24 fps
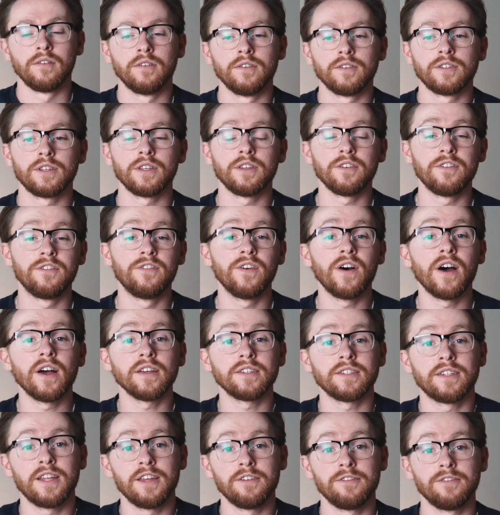So the
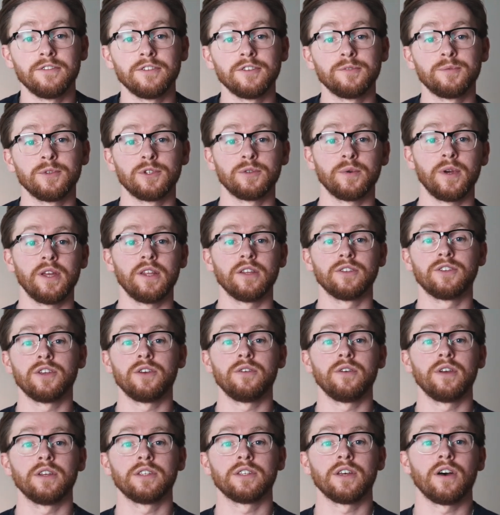first difference between the
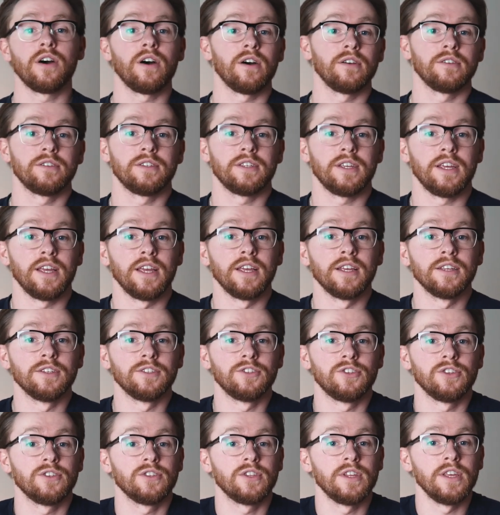two guitars is
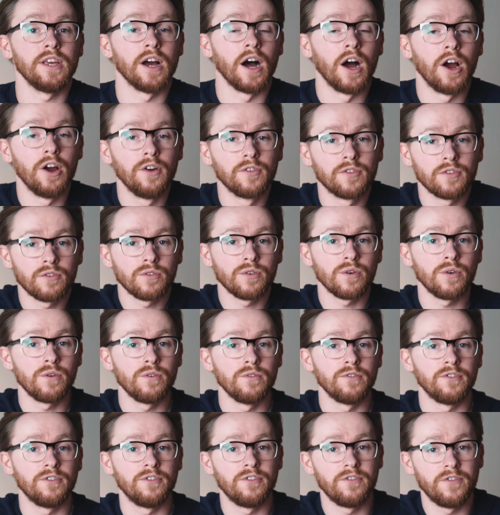just the
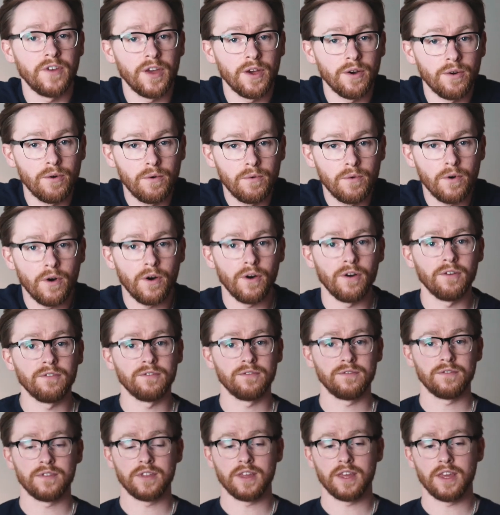overall feel
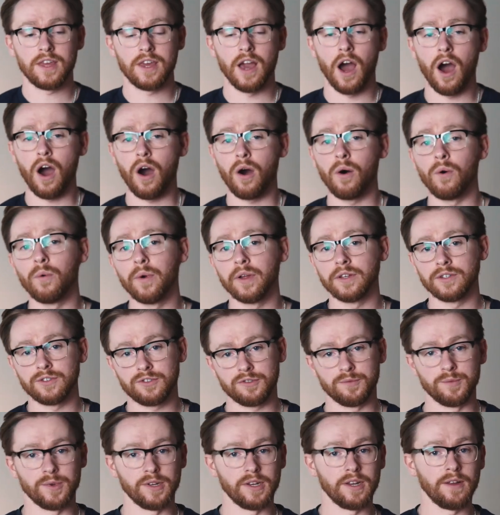of the whole
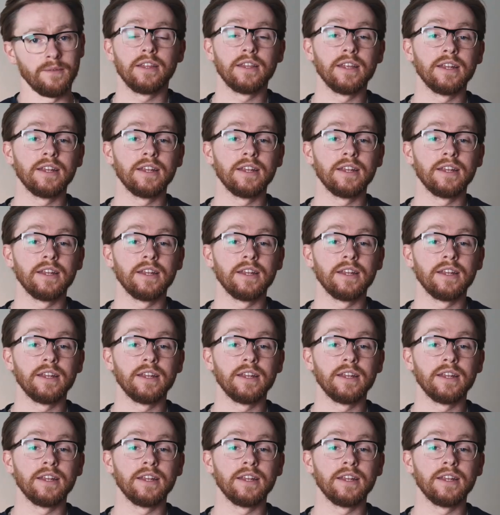instrument.